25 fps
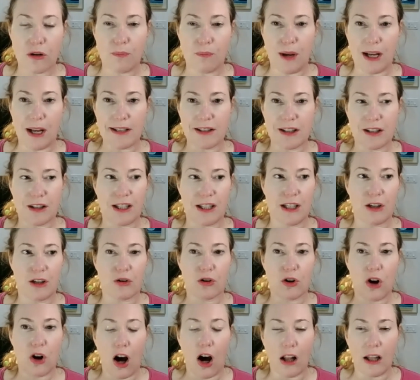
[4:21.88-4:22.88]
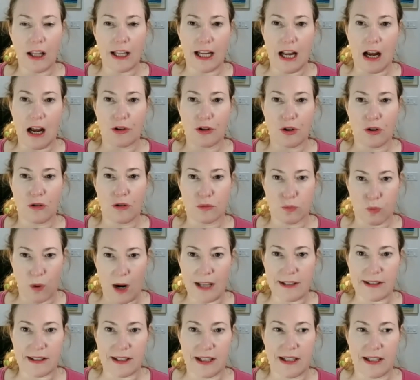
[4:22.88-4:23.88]
so basically you're calling out those
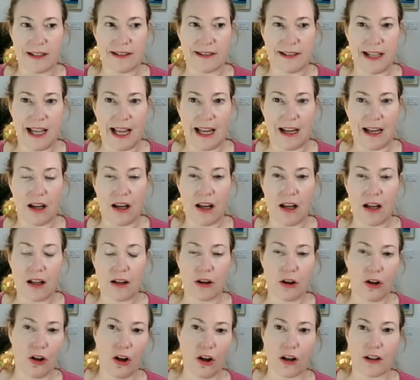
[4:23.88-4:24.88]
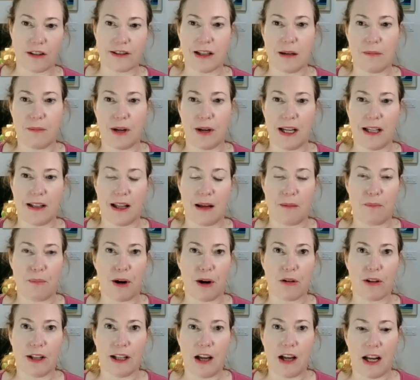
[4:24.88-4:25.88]
residents saying look somebody that
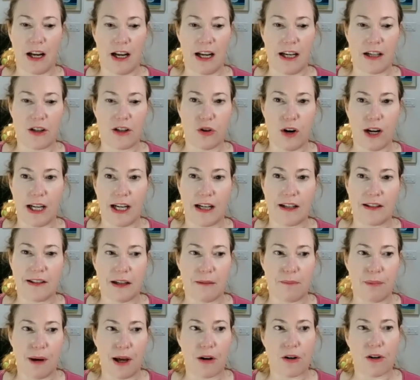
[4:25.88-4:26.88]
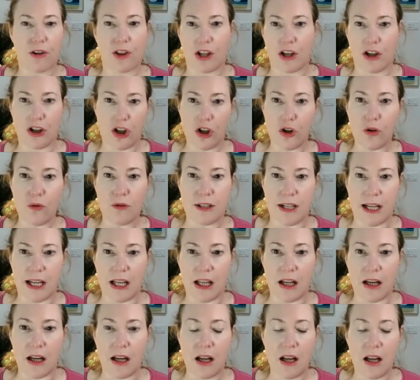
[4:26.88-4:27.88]
barely got any training did better than you
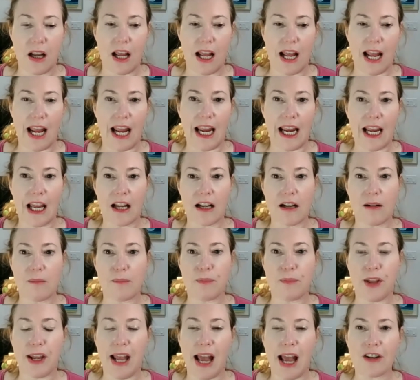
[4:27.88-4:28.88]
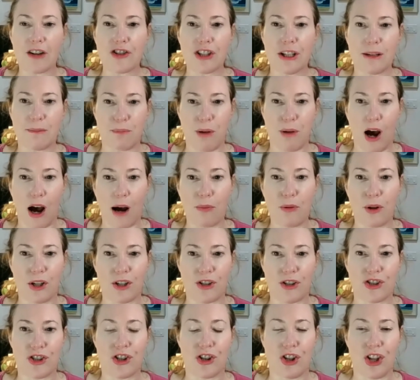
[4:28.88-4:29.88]
did and they actually
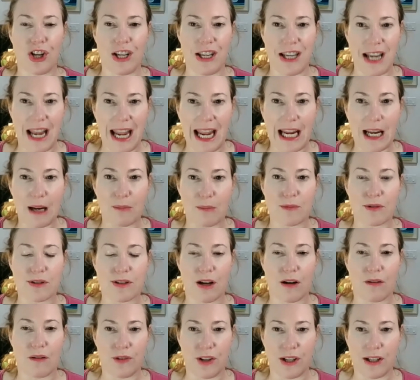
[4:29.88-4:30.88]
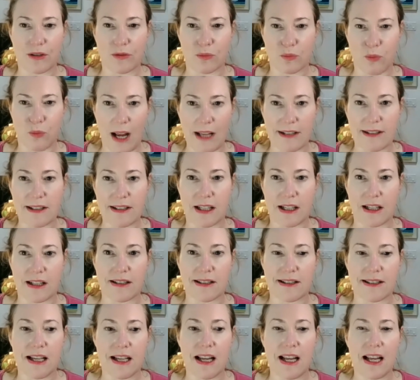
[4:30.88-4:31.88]
published the names of these
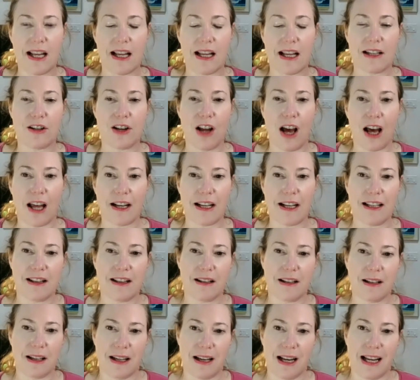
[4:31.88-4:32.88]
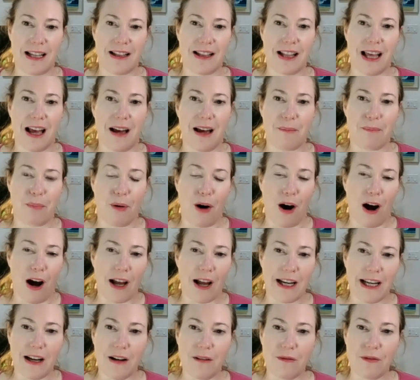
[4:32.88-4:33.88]
residents not in, in in the
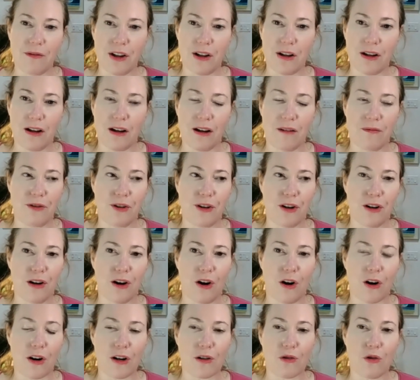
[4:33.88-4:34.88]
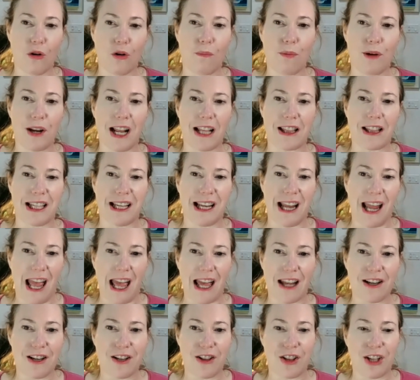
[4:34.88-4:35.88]
body of the of the article but at the
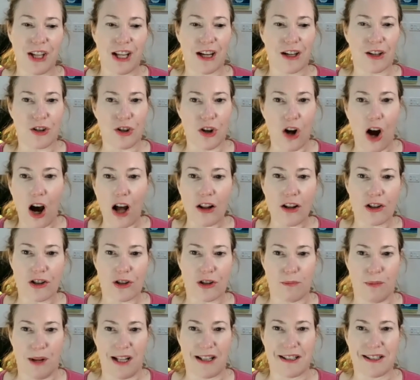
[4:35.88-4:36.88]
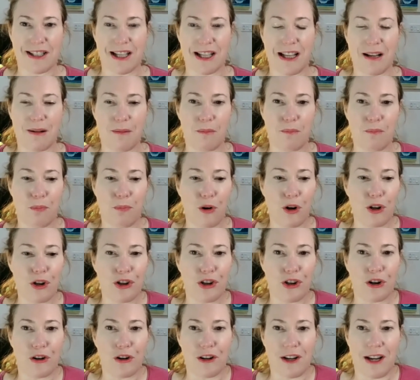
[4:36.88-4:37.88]
end in the acknowledgments it
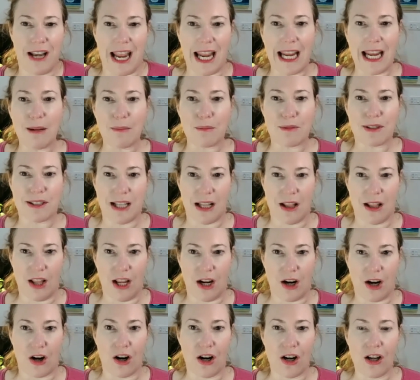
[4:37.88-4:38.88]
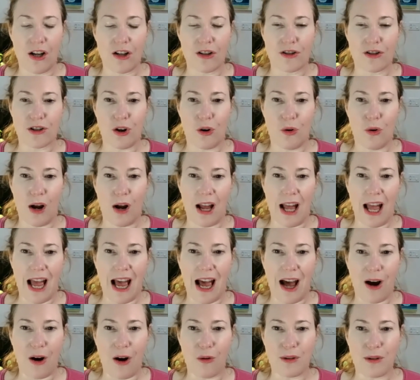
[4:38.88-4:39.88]
put their names in there so
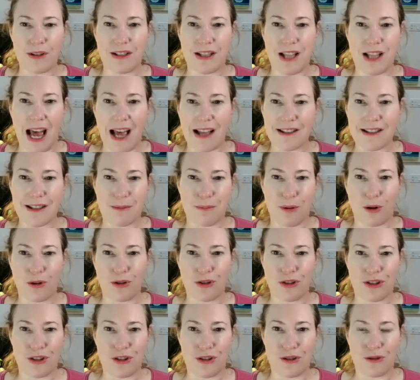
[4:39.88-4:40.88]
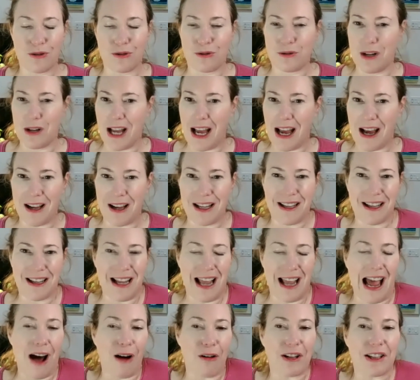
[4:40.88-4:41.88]
how is that supposed to how, eh,
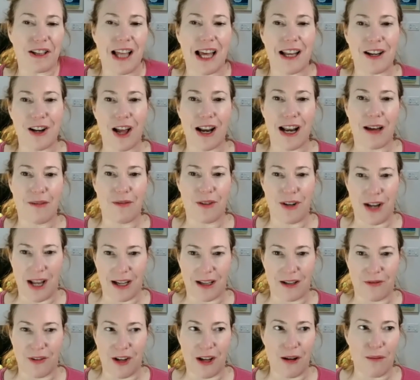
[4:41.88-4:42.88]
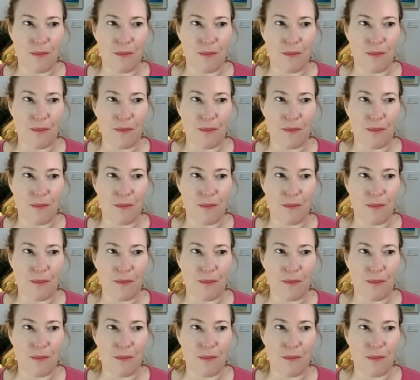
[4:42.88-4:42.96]
how can that not have a negative